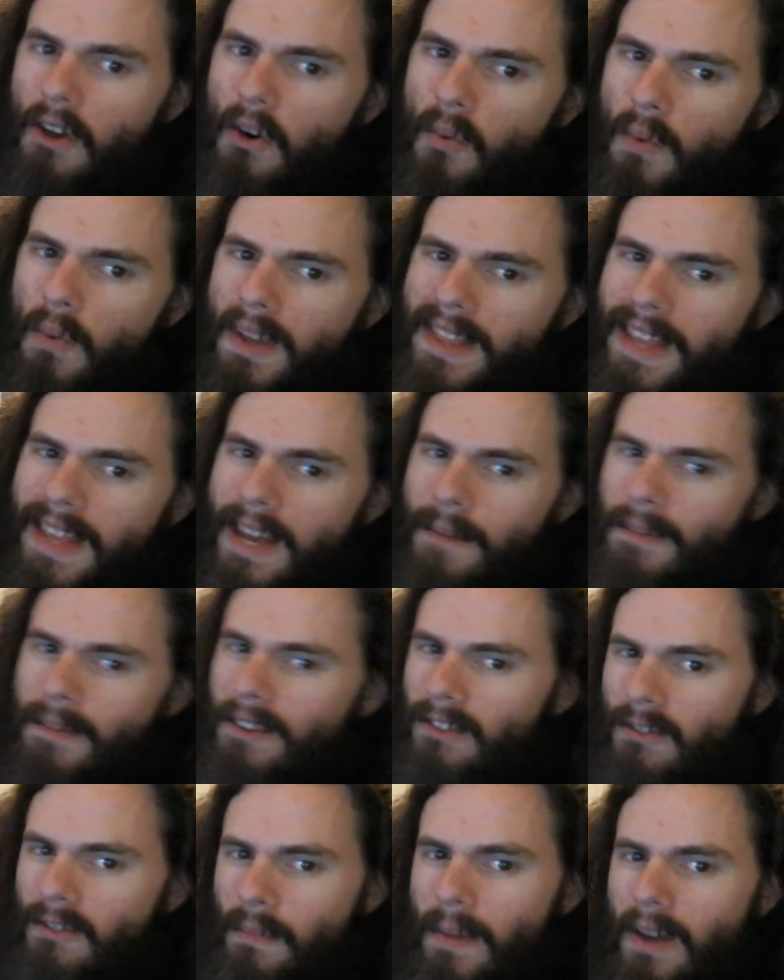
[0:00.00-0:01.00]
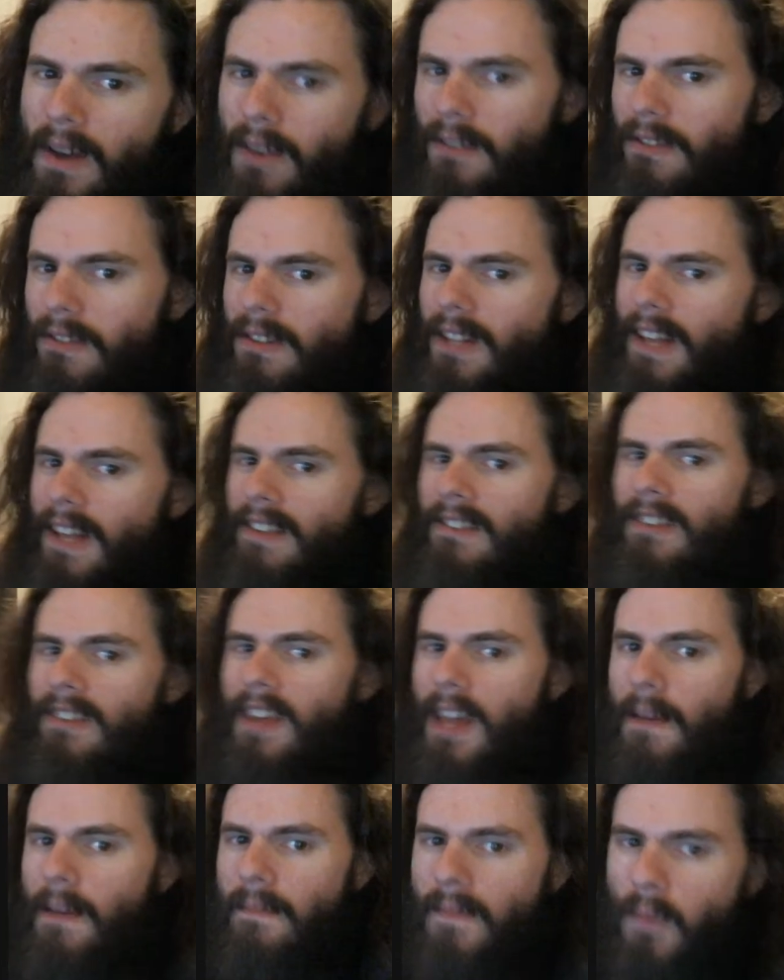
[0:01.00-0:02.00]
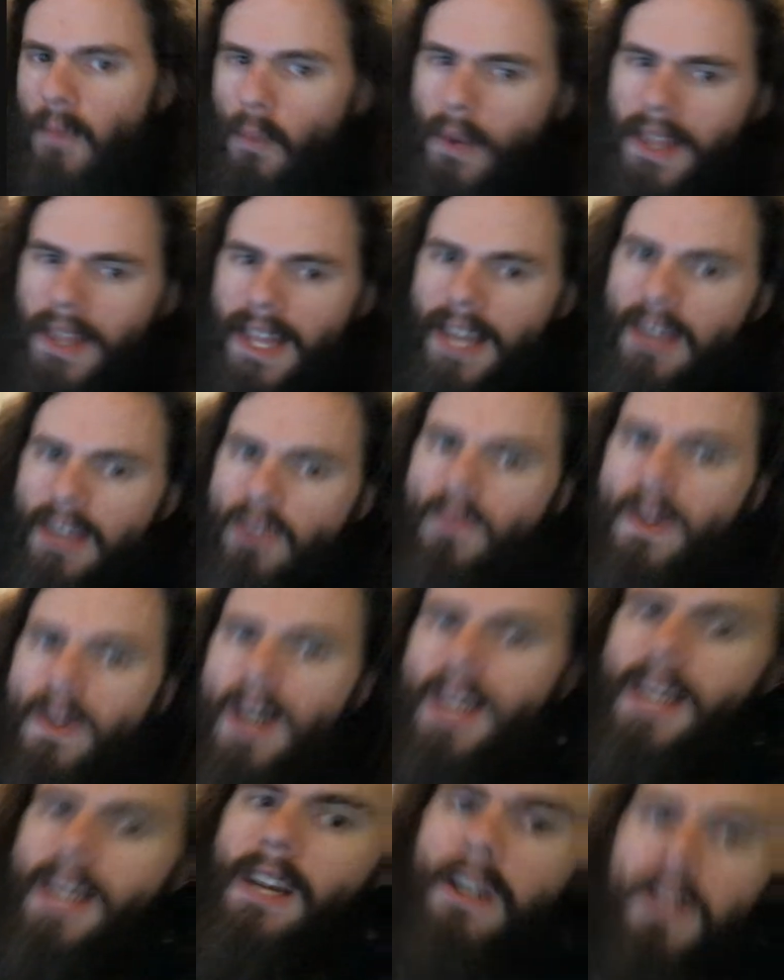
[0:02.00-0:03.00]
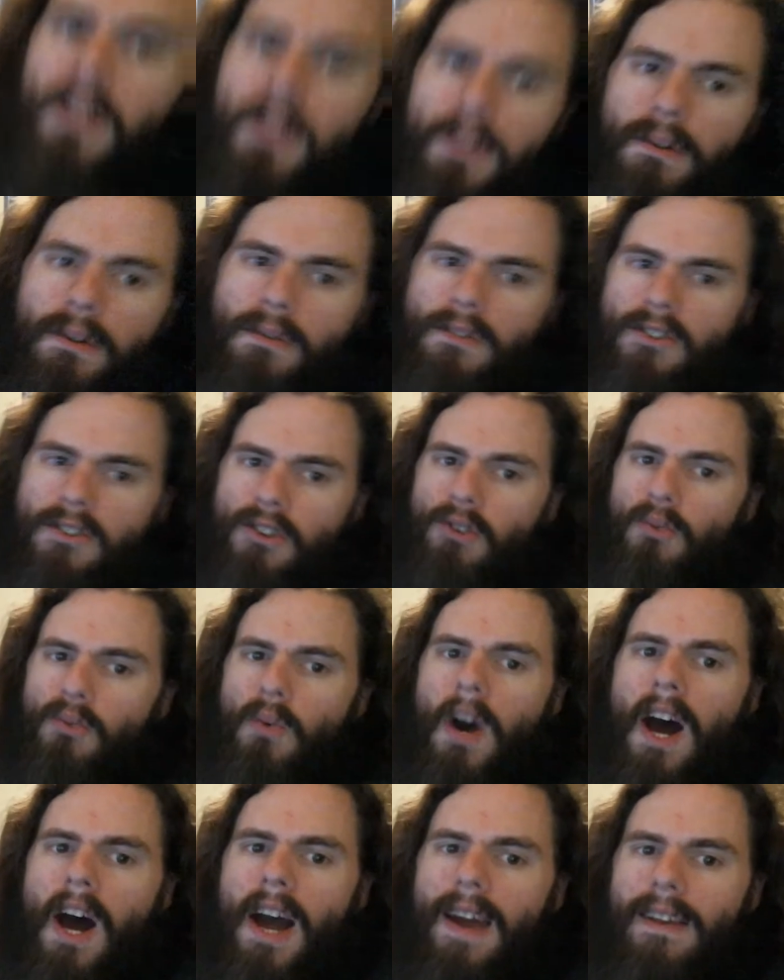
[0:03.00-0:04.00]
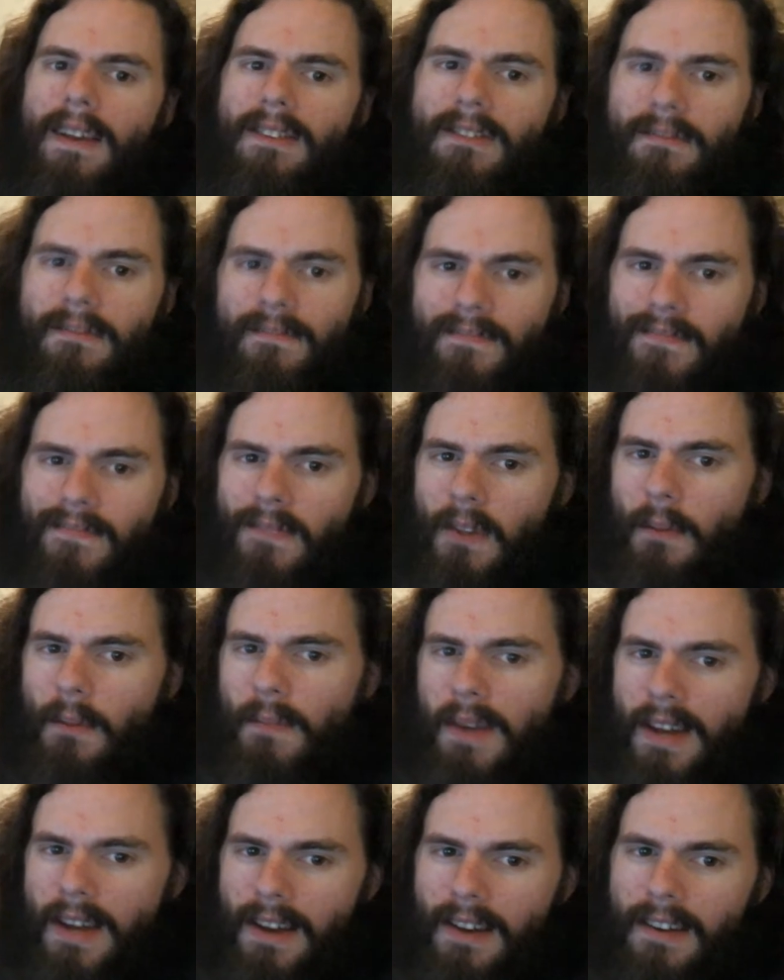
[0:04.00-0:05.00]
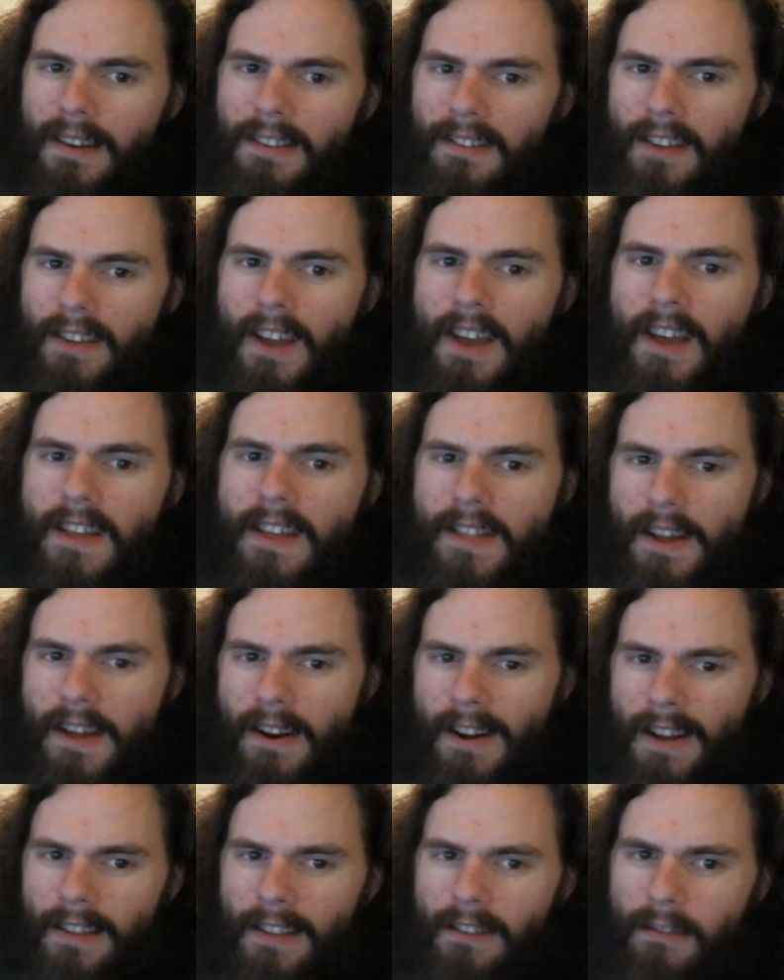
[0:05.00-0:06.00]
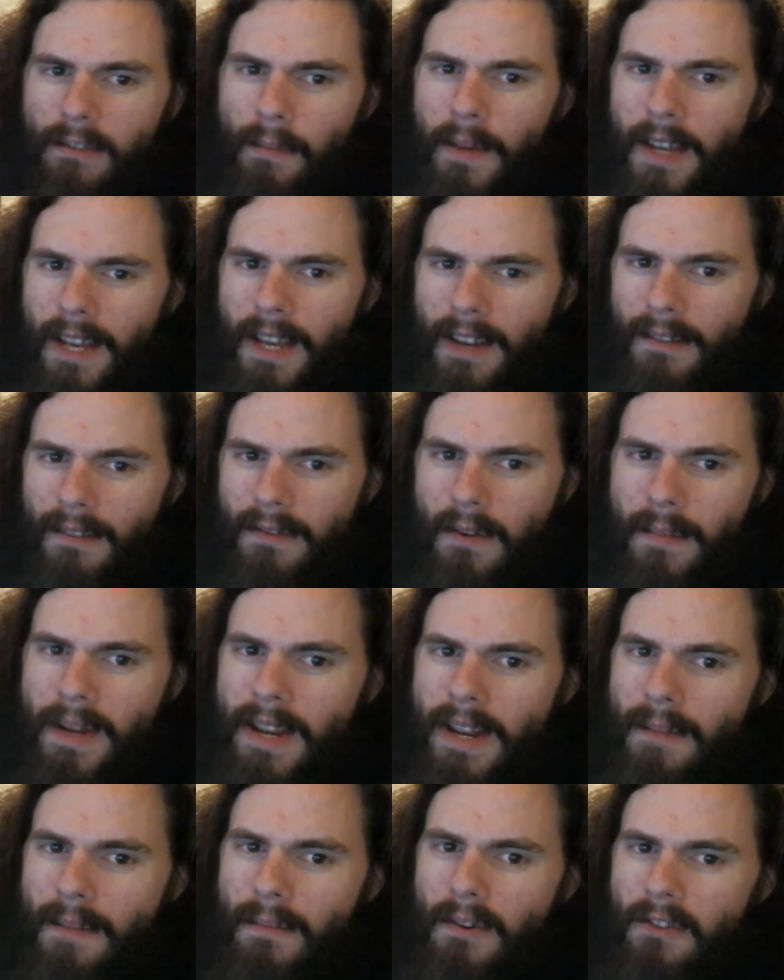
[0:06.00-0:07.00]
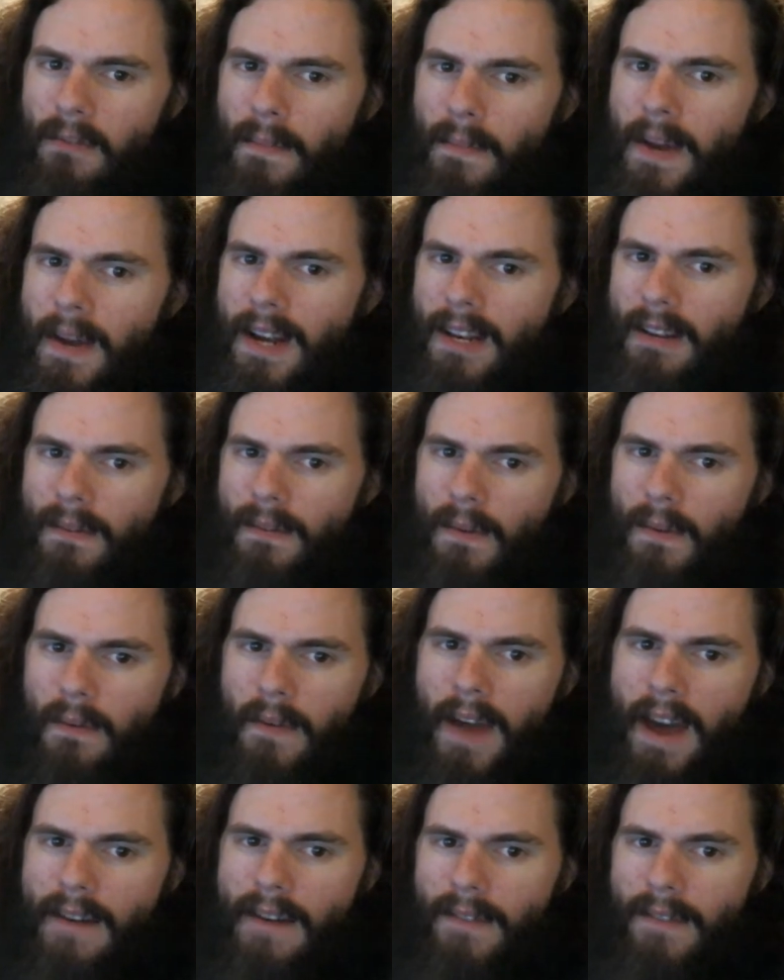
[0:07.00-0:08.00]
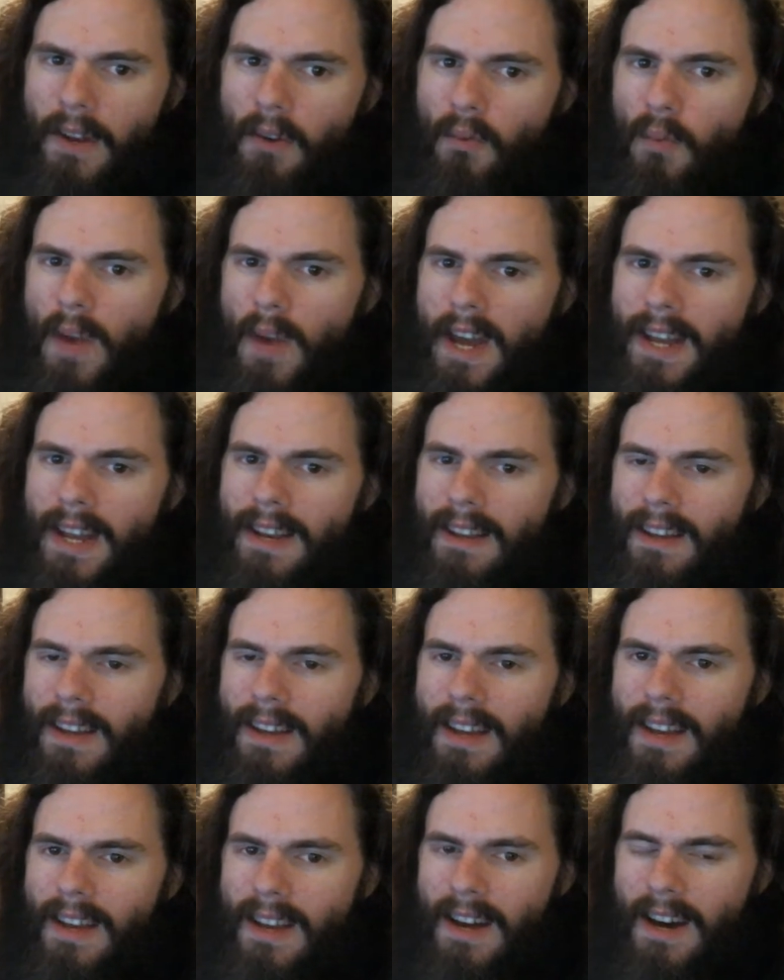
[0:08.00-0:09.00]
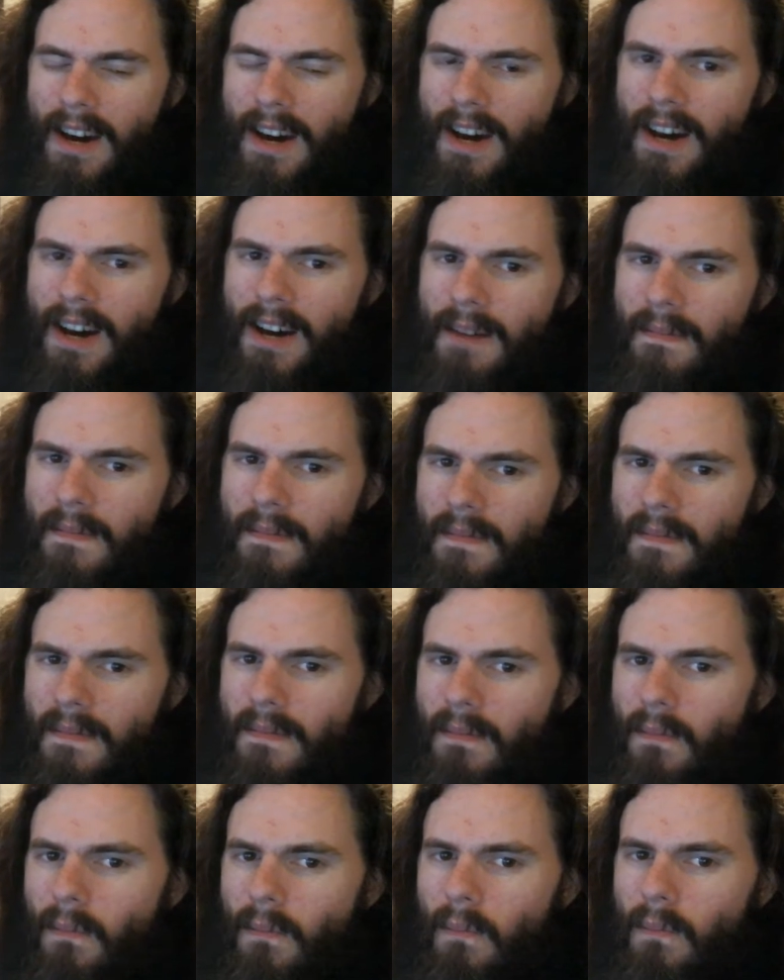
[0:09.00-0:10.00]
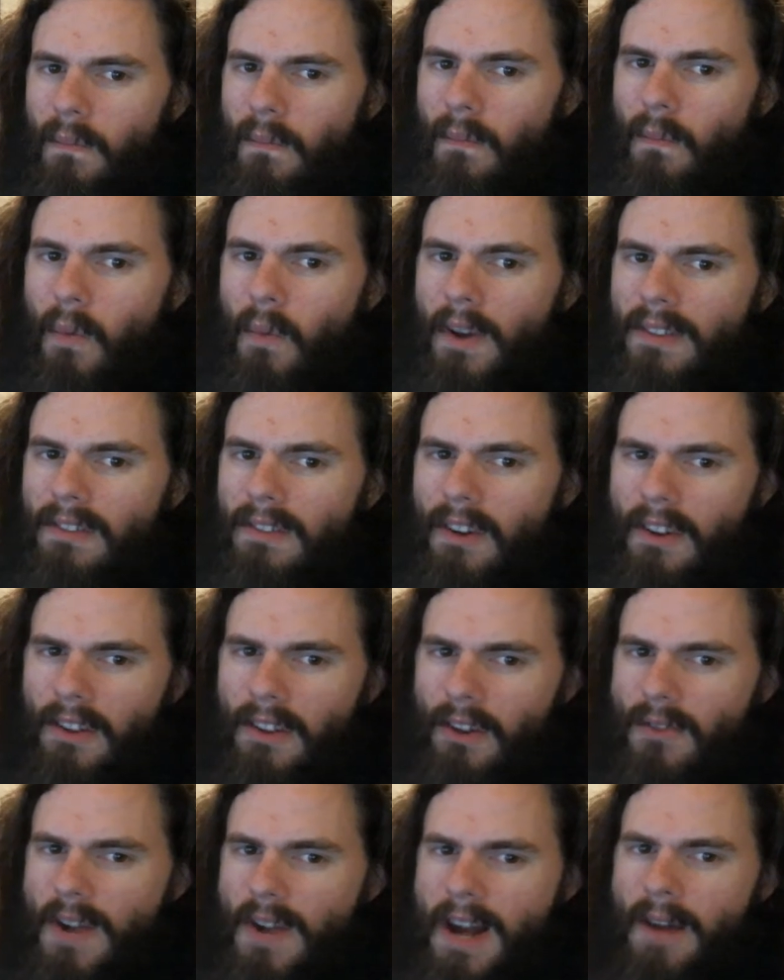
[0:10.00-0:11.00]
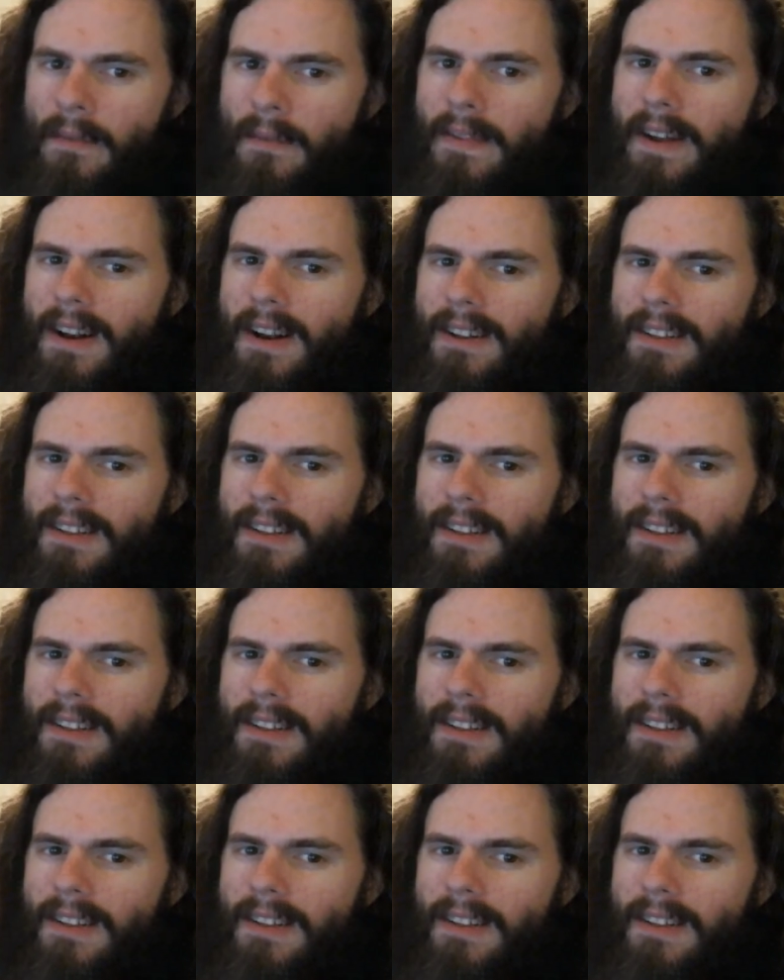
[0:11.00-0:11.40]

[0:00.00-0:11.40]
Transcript: when they misspell Zelensky, when they do not include two Y's, because they're not speaking from any perspective of having read um, what's on the ground there.